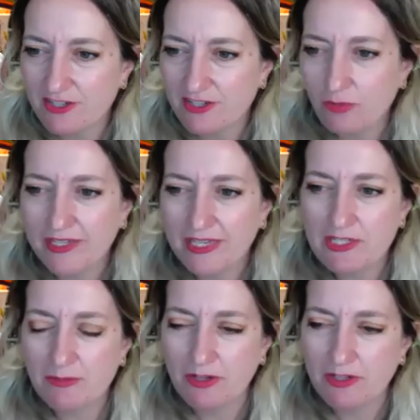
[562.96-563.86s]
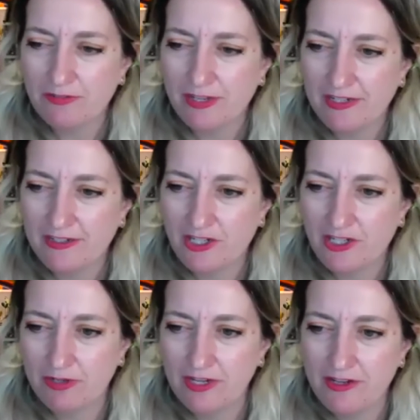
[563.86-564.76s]
what keeps you motivated to
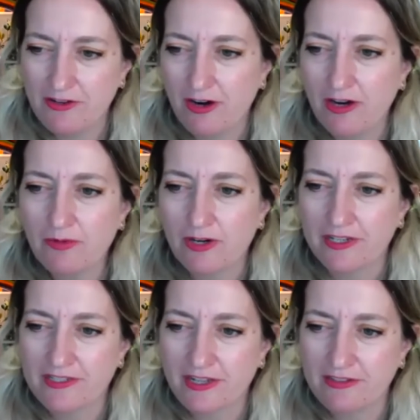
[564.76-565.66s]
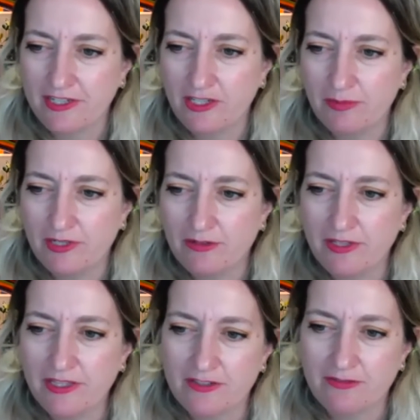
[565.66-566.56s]
create your artwork? It sounds like you've been
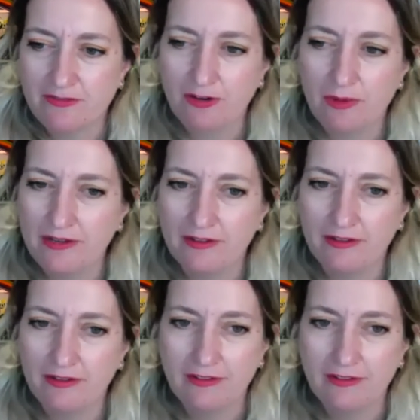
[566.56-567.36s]
doing this for a while.